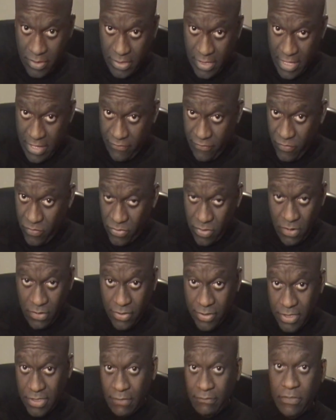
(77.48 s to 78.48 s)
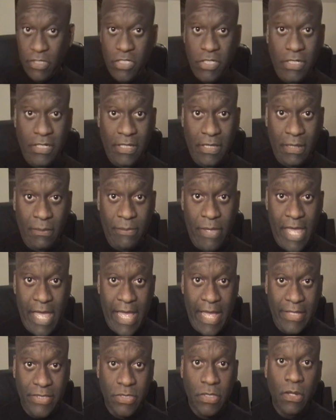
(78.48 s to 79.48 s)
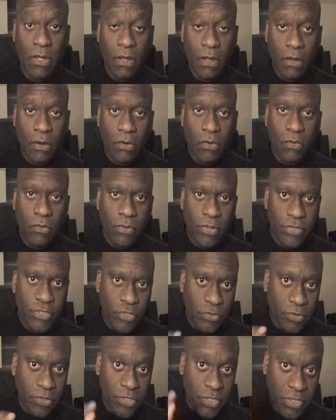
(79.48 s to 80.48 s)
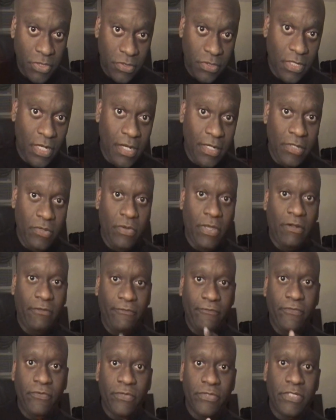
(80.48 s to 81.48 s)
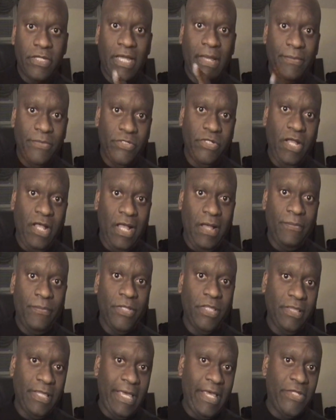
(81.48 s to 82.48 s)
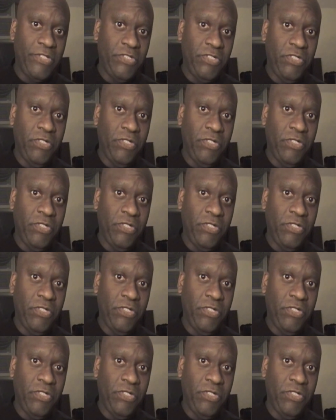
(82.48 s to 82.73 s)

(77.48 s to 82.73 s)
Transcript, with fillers: even with all the stuff that she did in the past, or George Sodani, who had a full-time job, but last